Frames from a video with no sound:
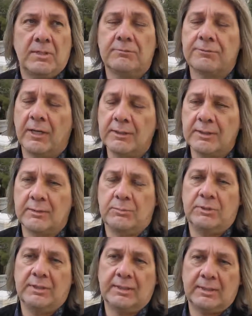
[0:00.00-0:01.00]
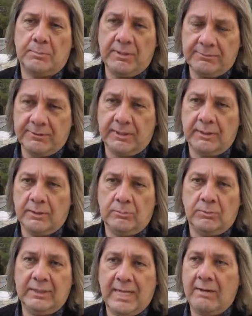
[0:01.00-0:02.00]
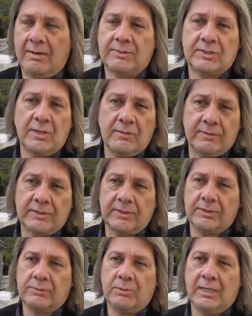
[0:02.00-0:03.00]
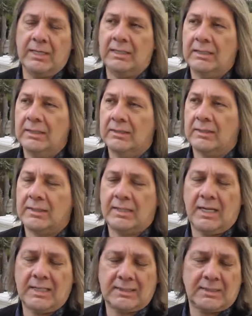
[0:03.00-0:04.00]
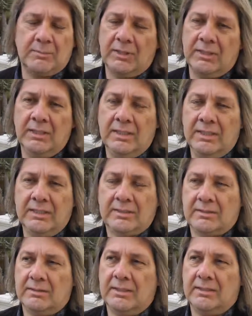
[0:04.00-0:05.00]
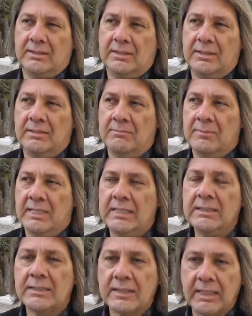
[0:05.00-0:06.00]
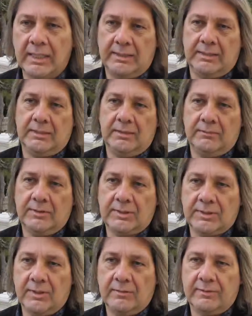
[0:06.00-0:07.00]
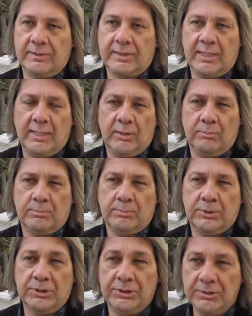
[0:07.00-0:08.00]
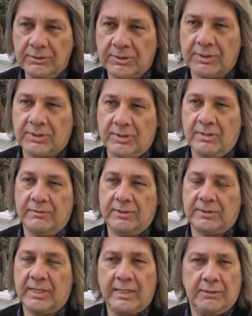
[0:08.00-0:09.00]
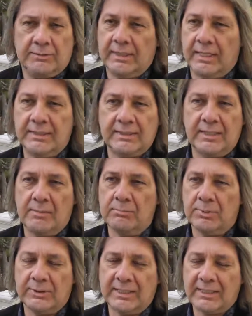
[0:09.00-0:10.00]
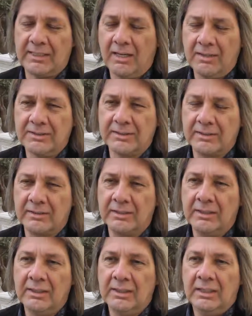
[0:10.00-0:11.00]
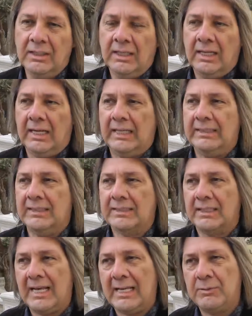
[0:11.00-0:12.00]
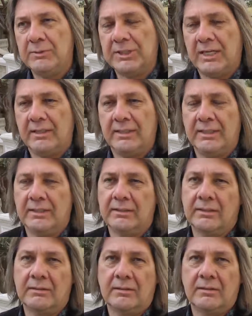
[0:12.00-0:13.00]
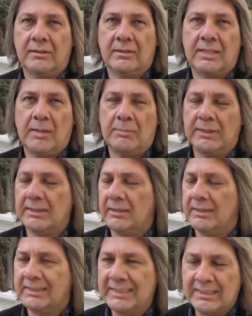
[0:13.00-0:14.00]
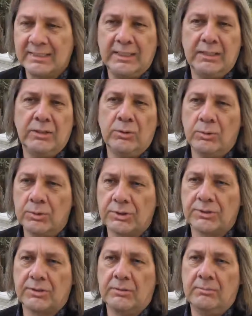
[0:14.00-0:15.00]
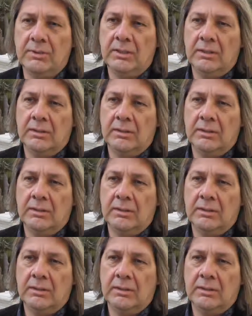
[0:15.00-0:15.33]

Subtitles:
confronted with this epiphany that we now have services where the customer is the instigator of the service. They help produce the service. They go to the ATM, put their card in, and there's a language out there that companies like Disney, Nordstrom,